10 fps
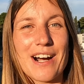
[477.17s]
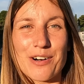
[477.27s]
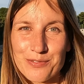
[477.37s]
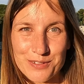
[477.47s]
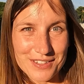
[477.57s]

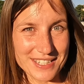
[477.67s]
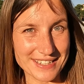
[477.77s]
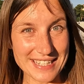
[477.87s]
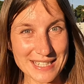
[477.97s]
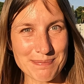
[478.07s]
Of course,
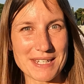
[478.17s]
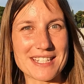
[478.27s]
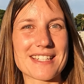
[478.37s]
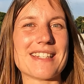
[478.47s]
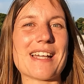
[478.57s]
this beach
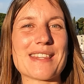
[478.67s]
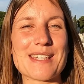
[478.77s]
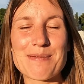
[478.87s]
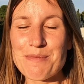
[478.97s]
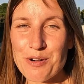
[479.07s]
is not
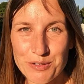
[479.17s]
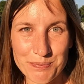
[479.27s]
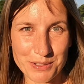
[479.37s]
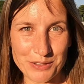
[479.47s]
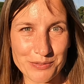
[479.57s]
the
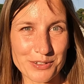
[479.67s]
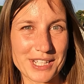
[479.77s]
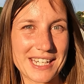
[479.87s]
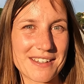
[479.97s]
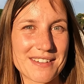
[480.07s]
most beautiful
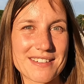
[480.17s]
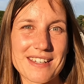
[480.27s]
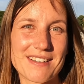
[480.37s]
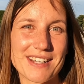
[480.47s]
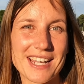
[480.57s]
here in this
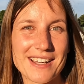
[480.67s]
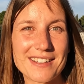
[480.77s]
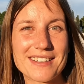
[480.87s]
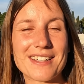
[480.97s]
area.